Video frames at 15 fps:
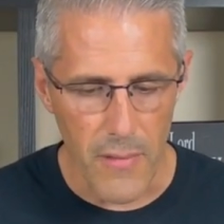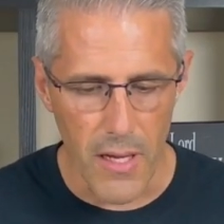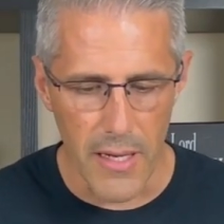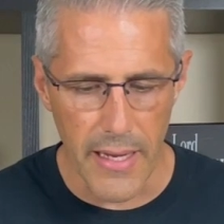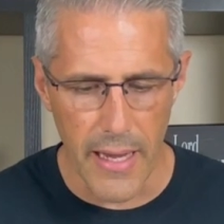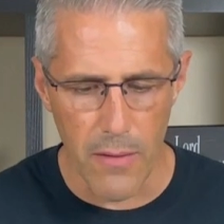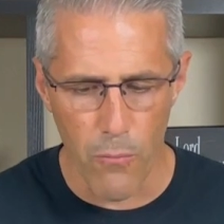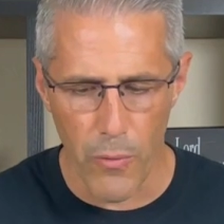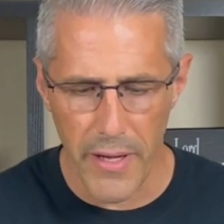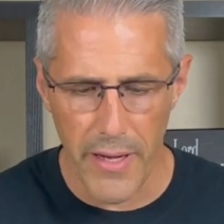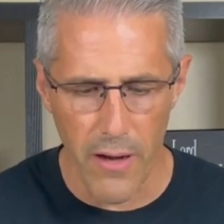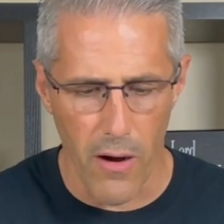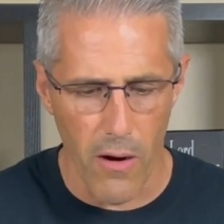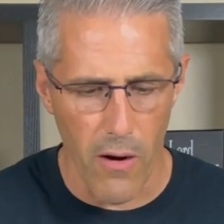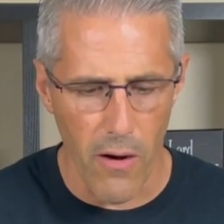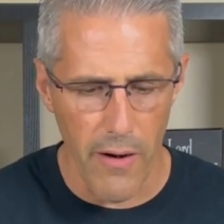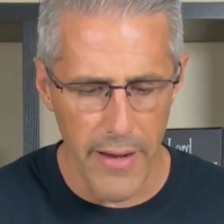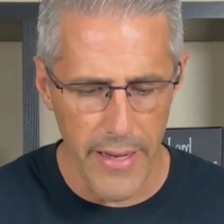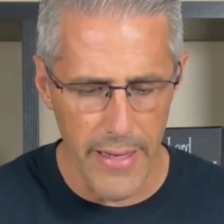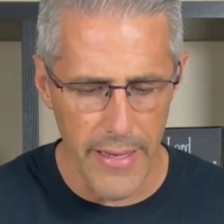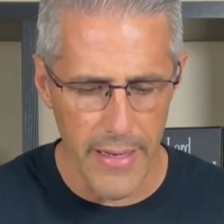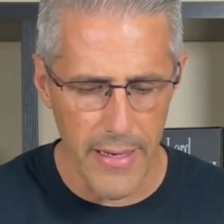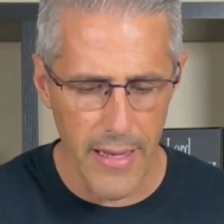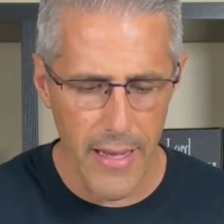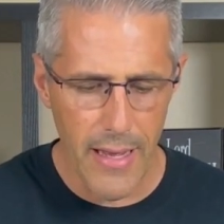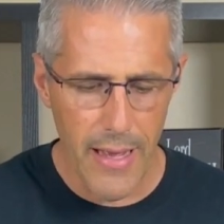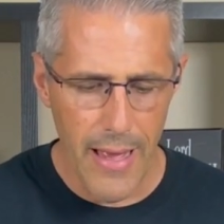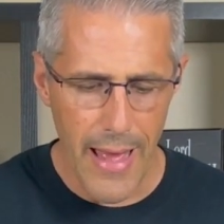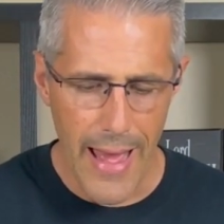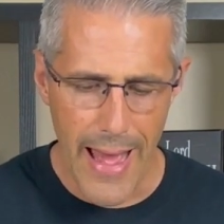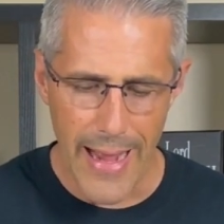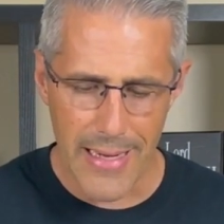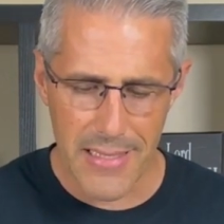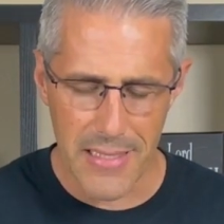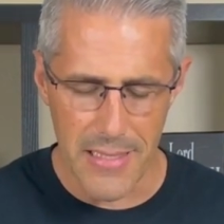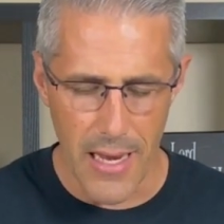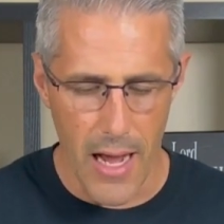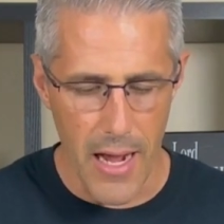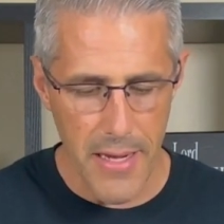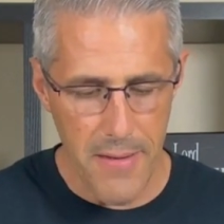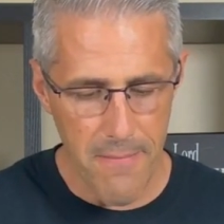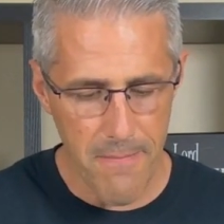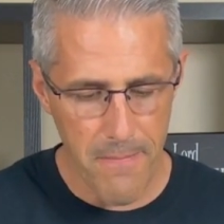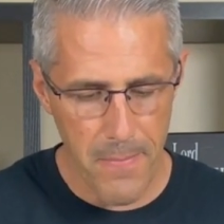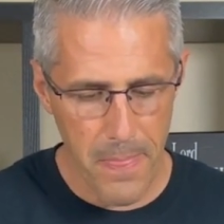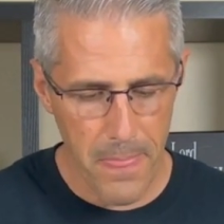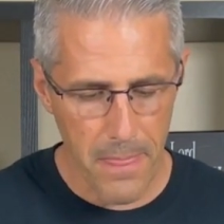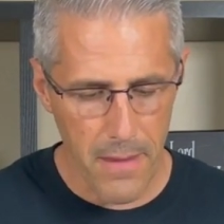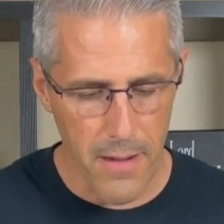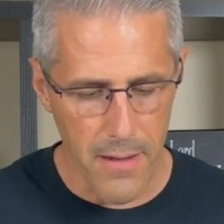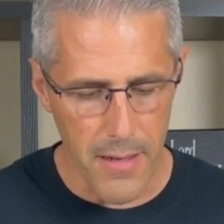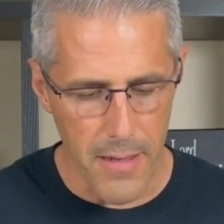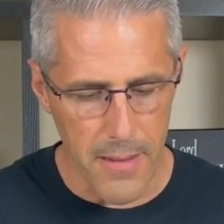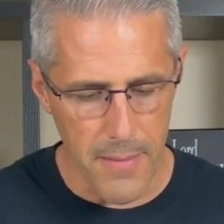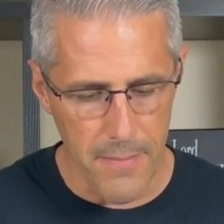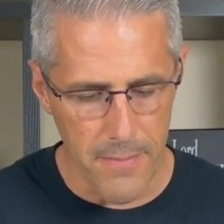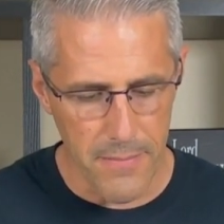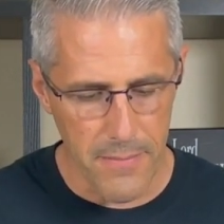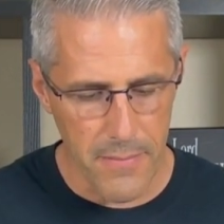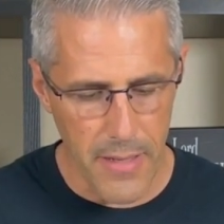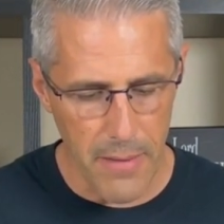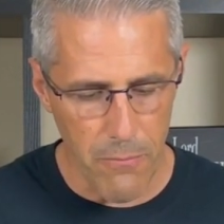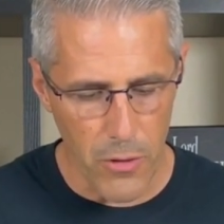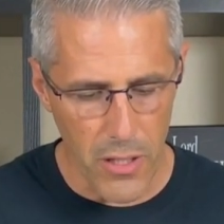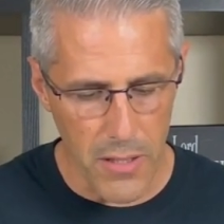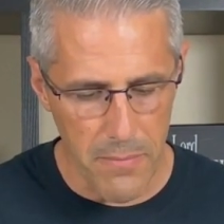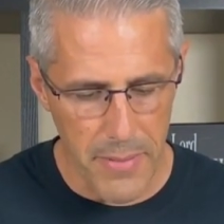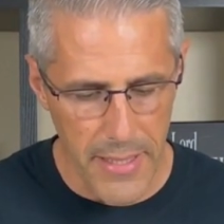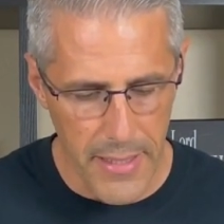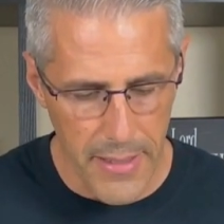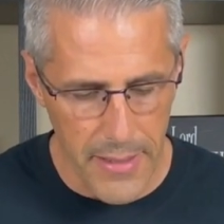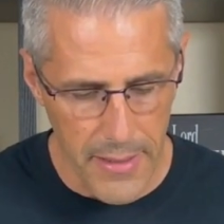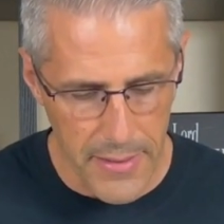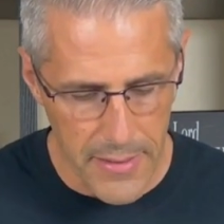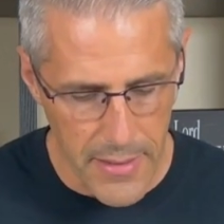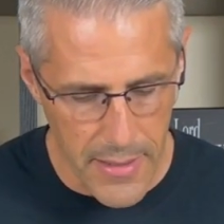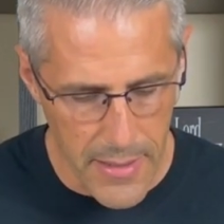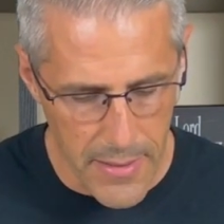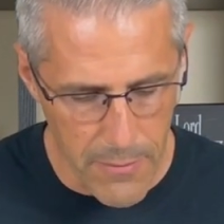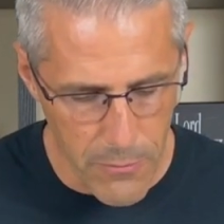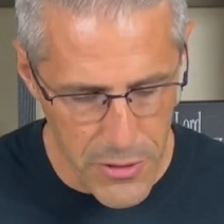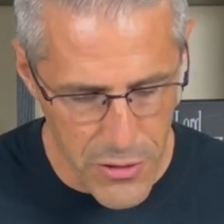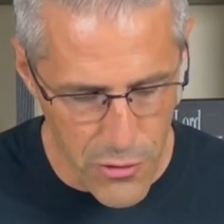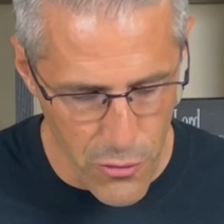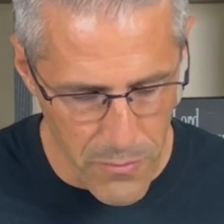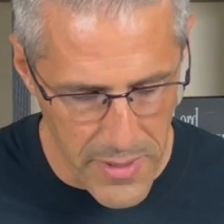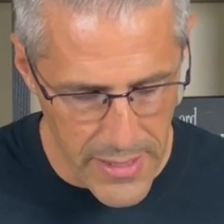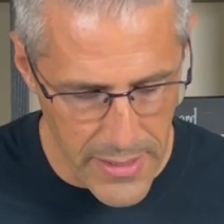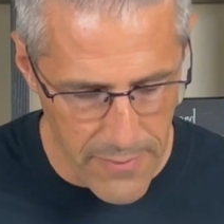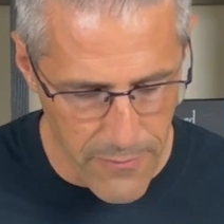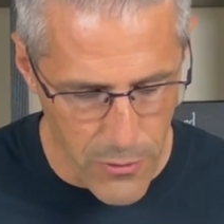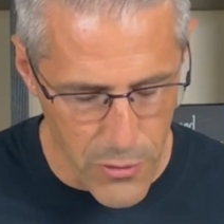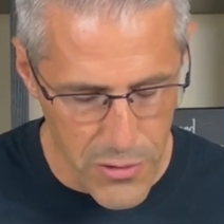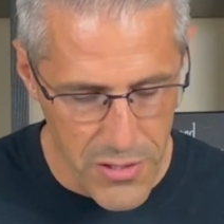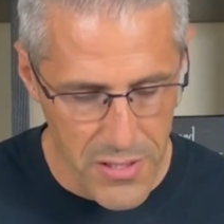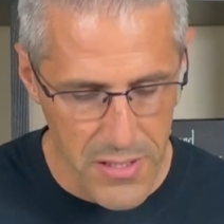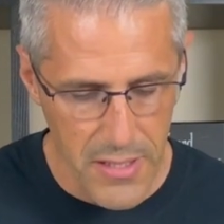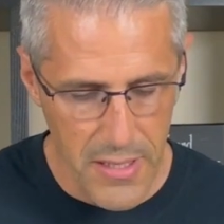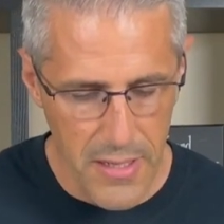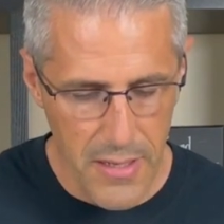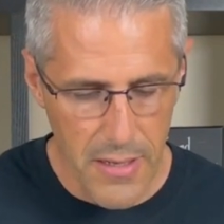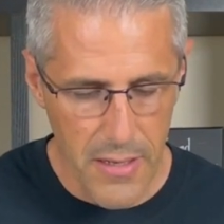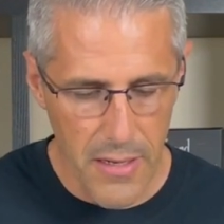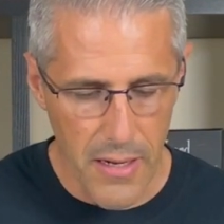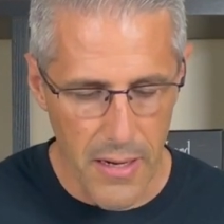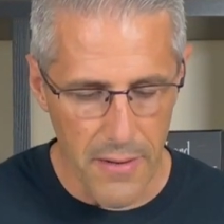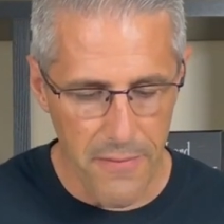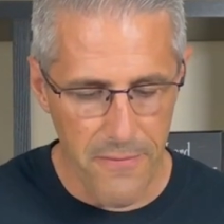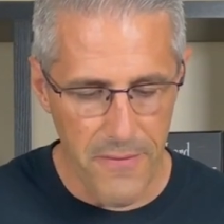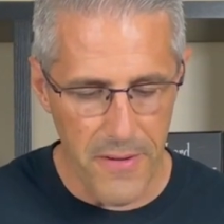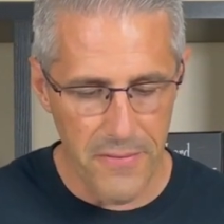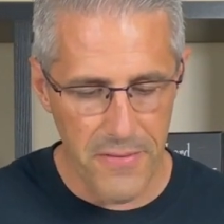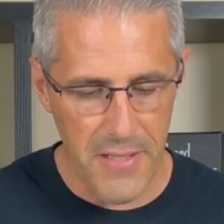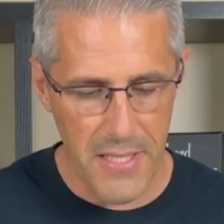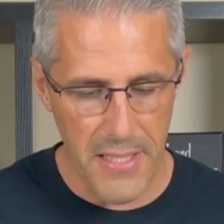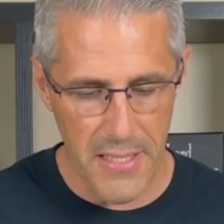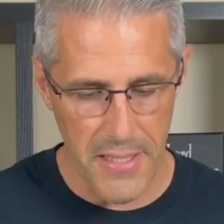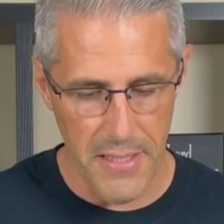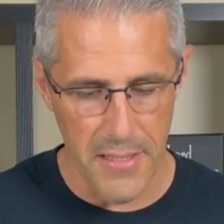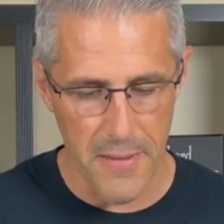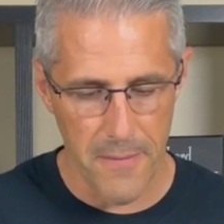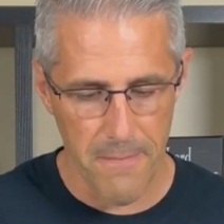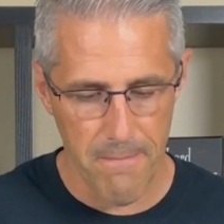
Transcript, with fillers: Again, we are in Acts 9, um, and we're going to be uh, resuming in verse uh, 15.